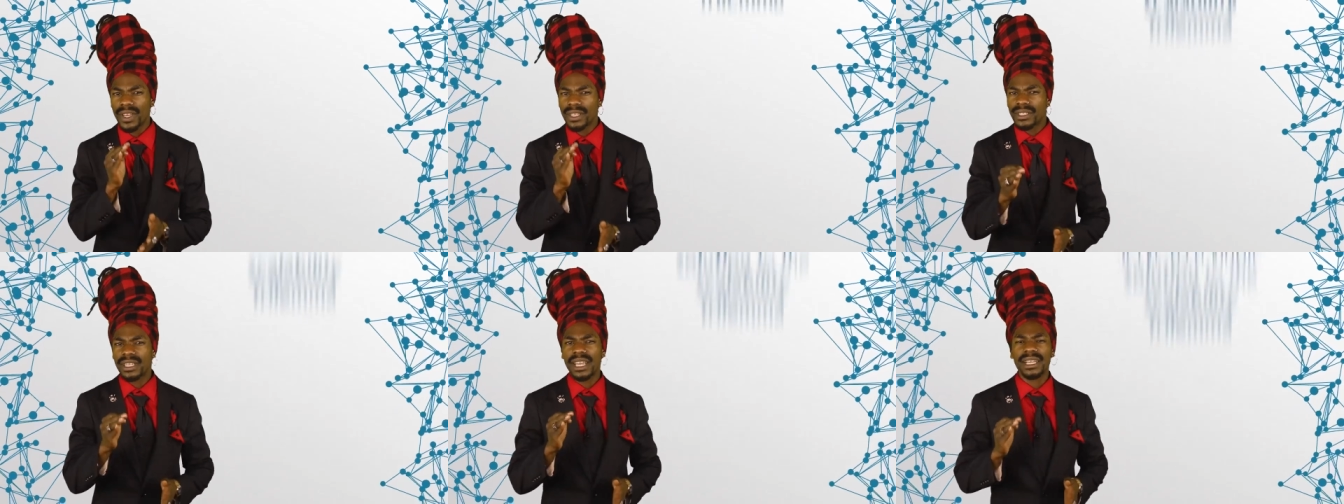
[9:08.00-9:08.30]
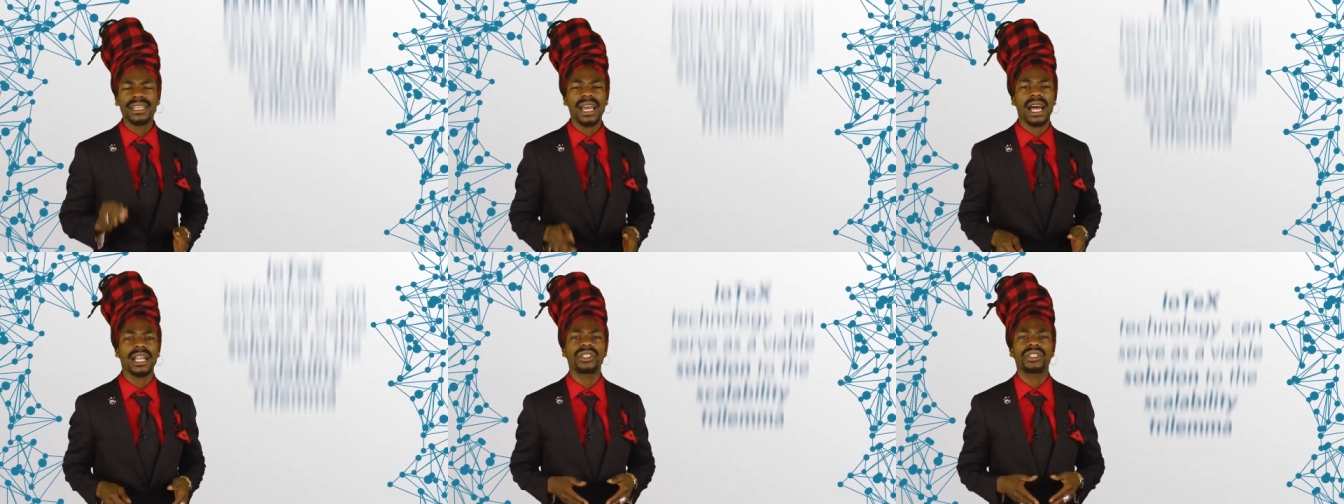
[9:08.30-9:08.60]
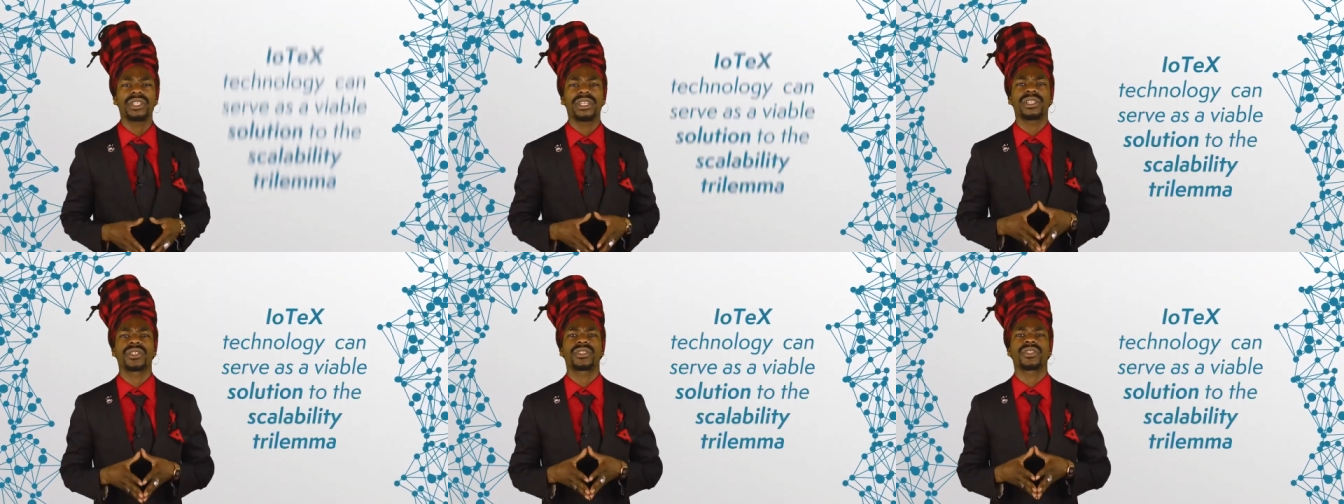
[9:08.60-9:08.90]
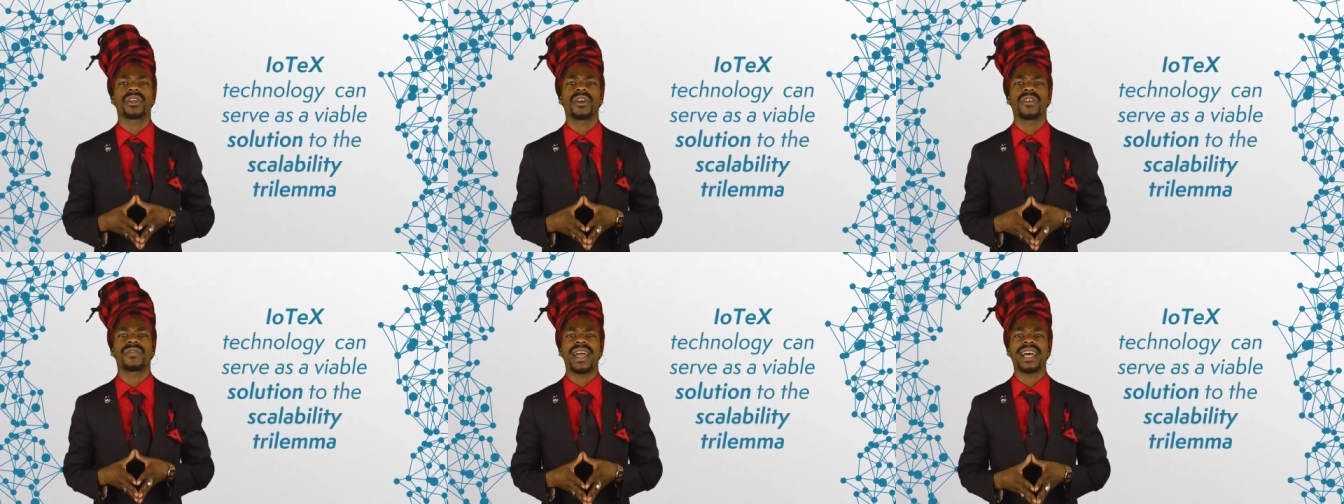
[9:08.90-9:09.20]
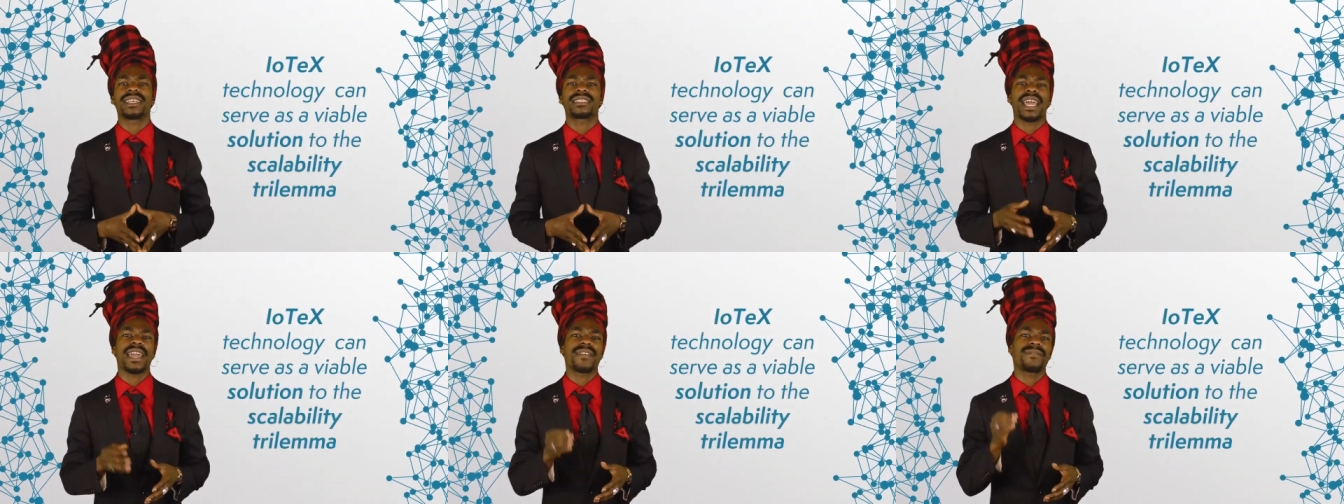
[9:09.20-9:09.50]
this technology can serve
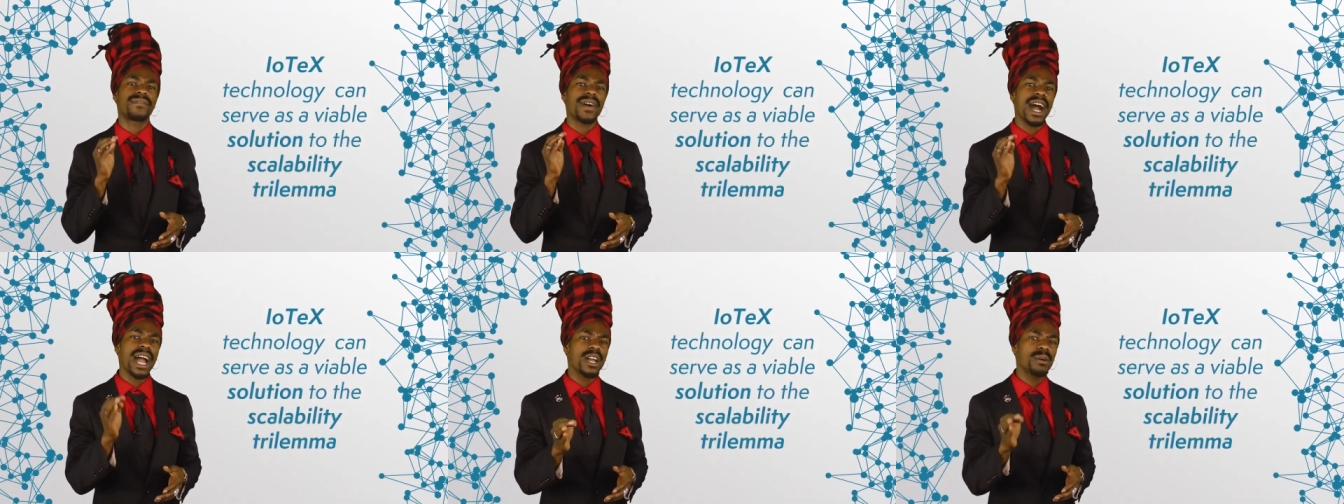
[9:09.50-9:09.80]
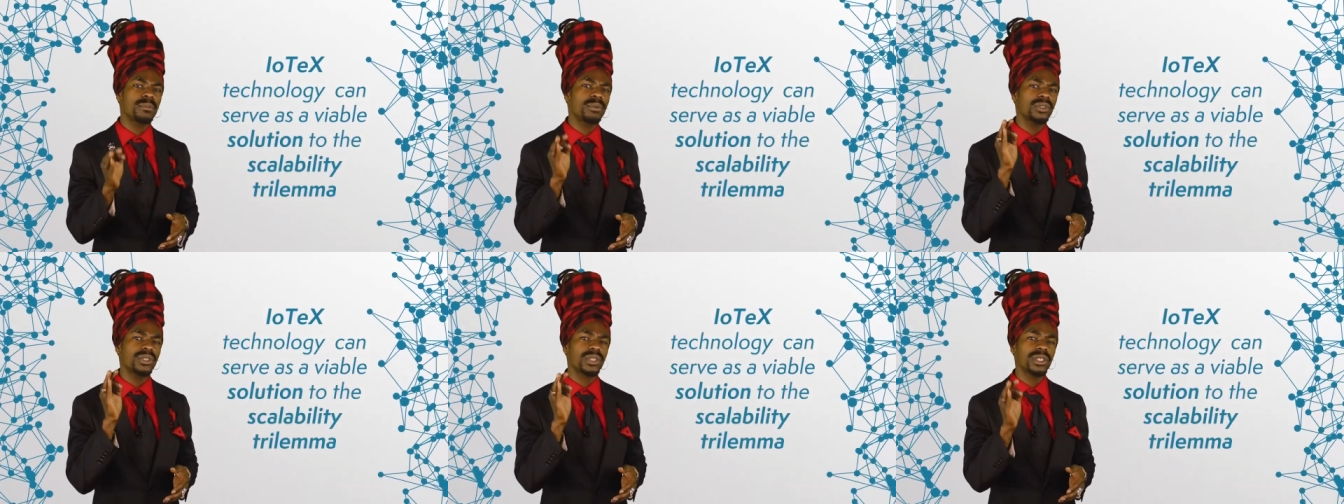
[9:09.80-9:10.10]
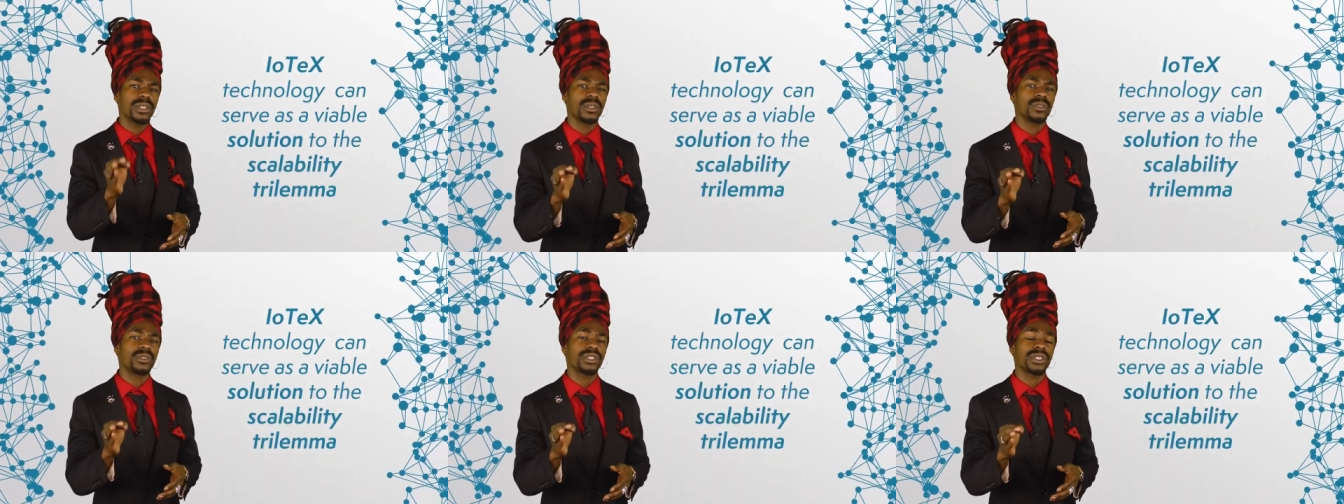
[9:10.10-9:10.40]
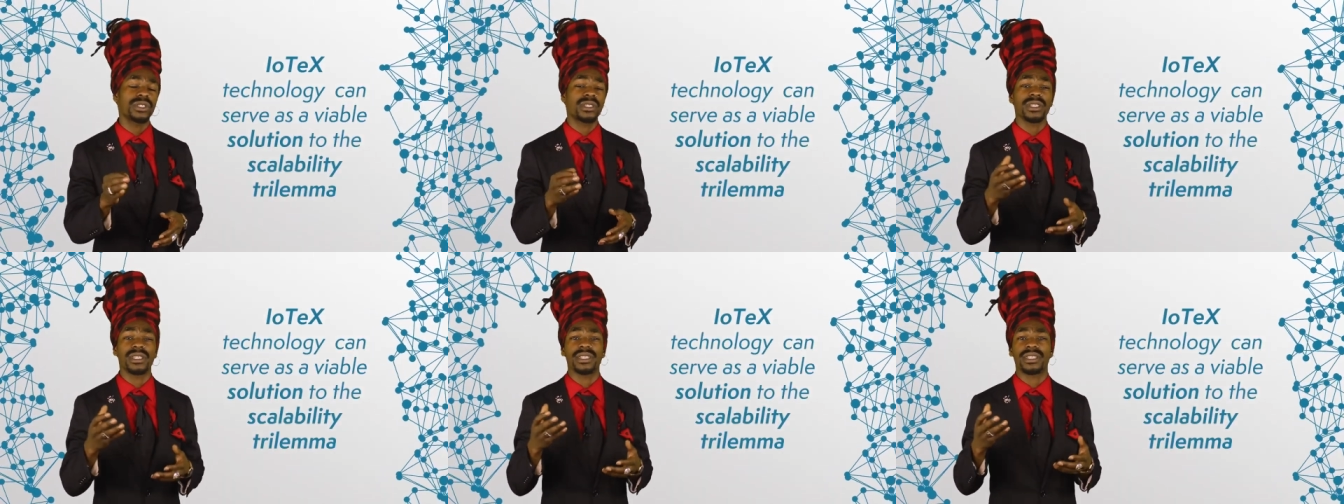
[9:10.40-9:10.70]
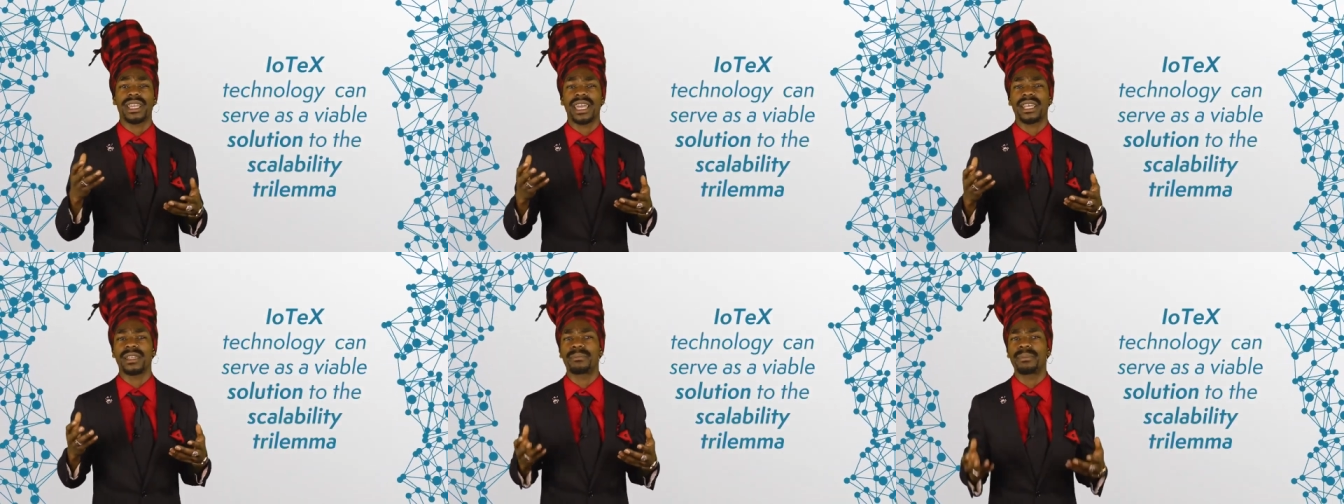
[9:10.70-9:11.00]
as a viable solution to
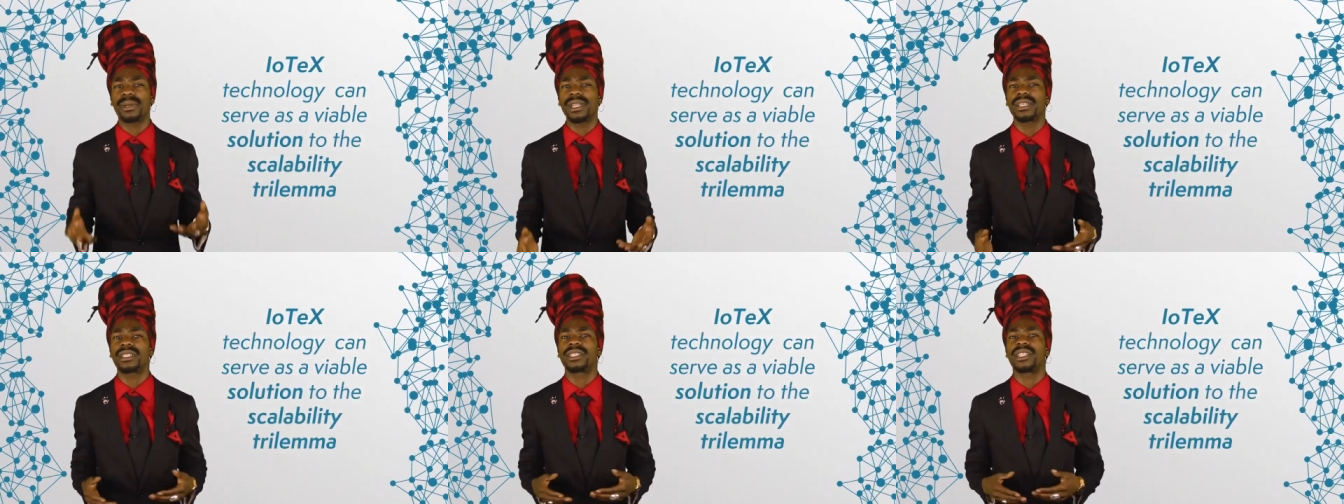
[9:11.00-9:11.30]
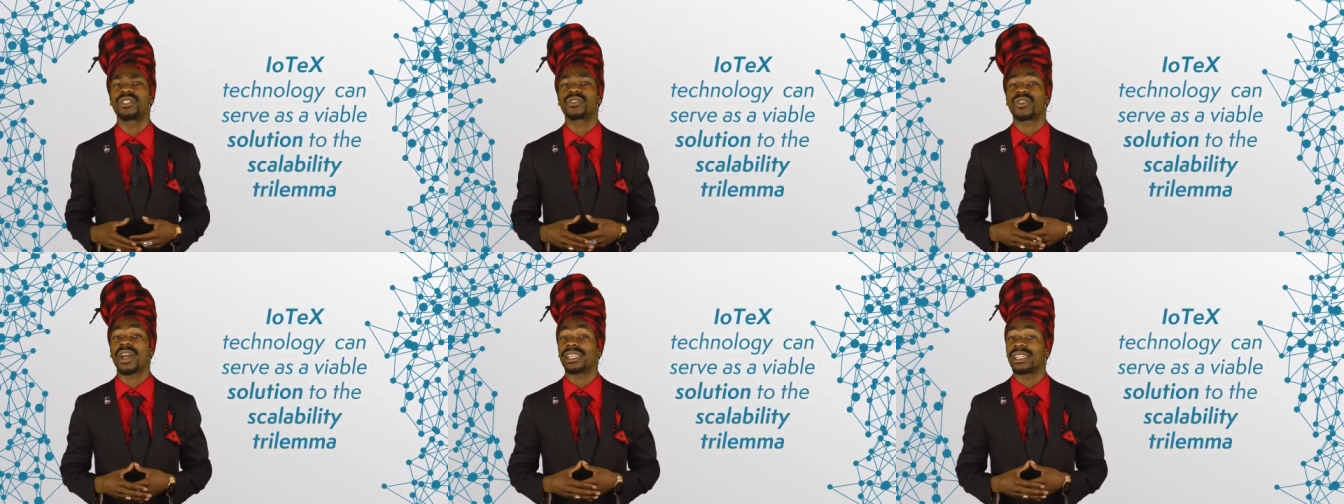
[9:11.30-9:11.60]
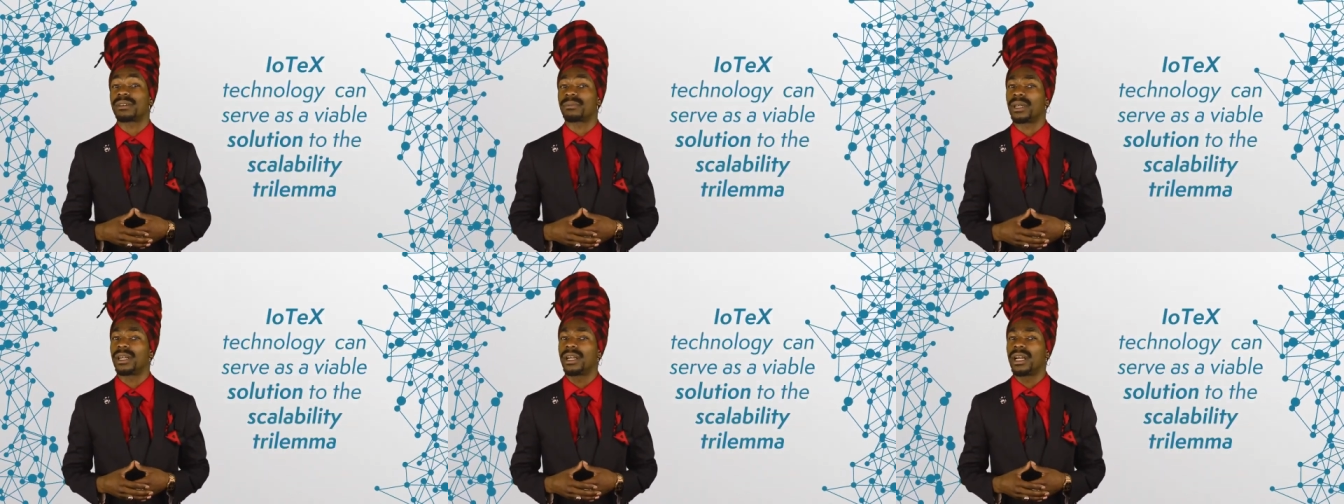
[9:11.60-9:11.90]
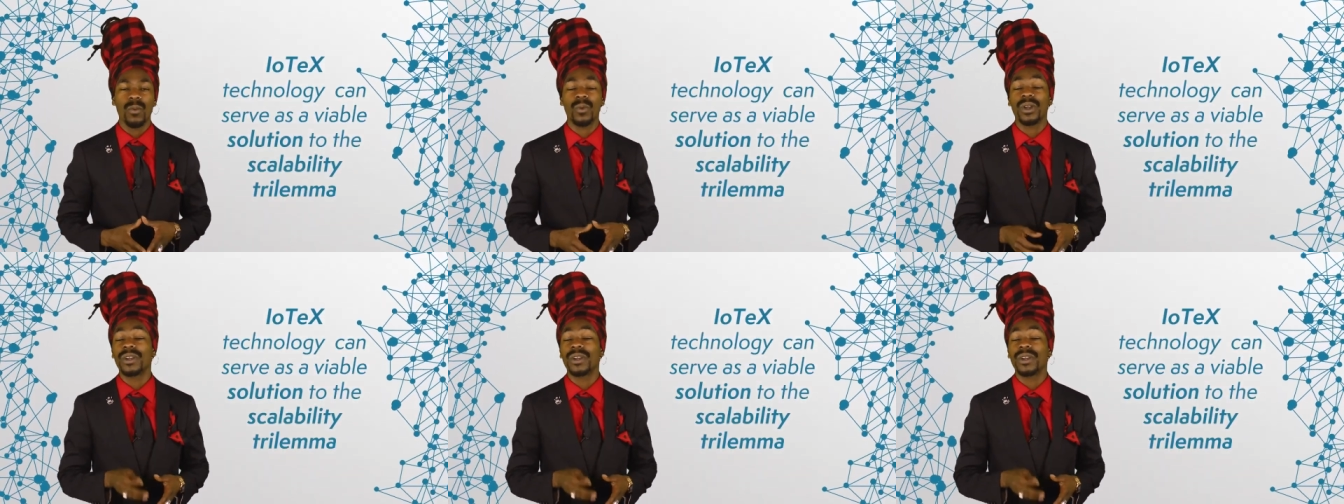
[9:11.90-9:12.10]
the scalability trilemma,